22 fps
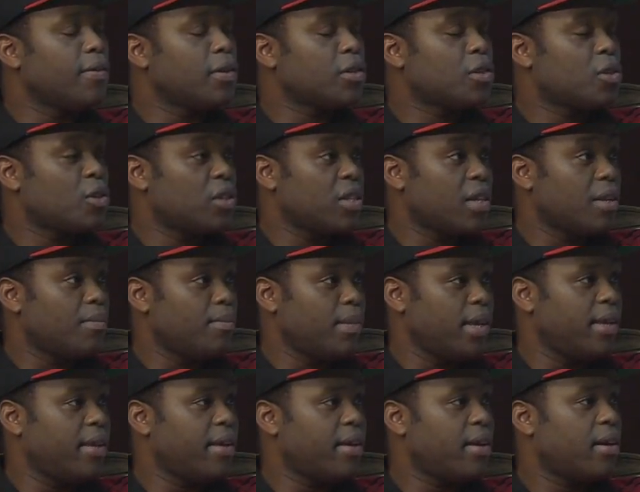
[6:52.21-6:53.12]
social
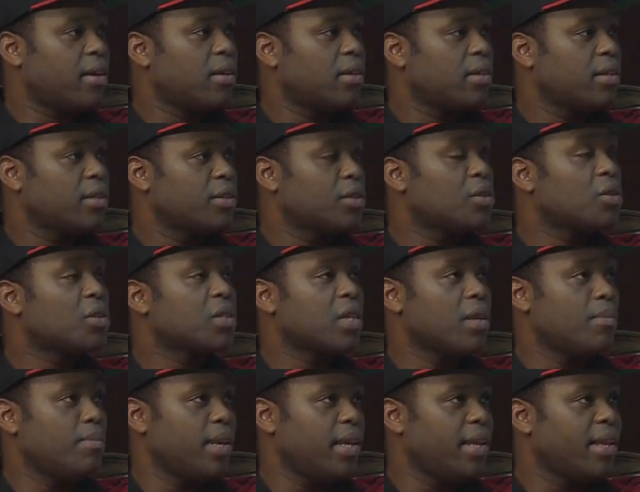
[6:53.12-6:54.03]

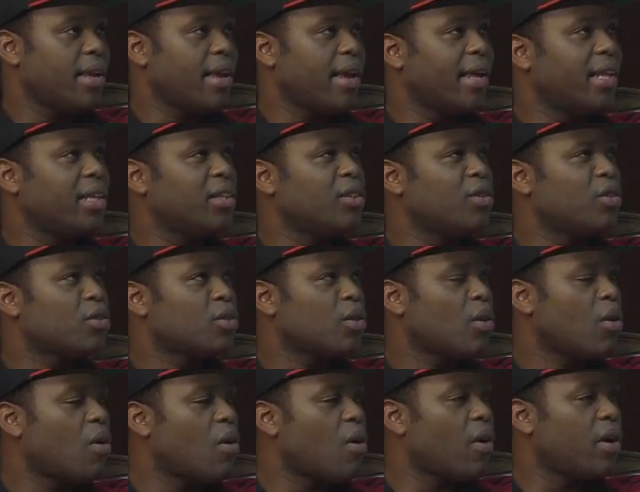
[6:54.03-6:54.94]
media and those
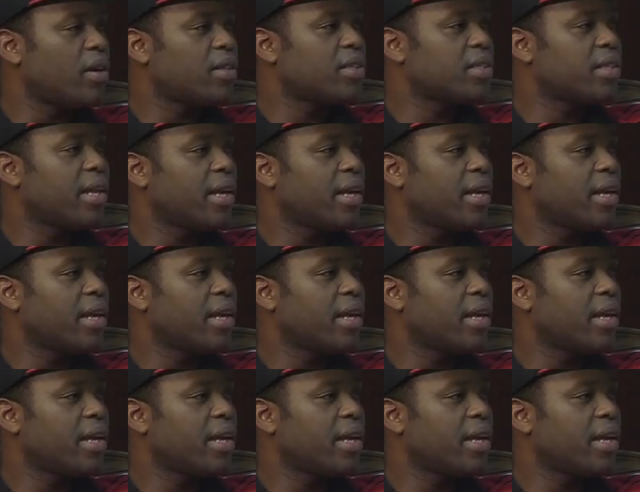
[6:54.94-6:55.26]
calls,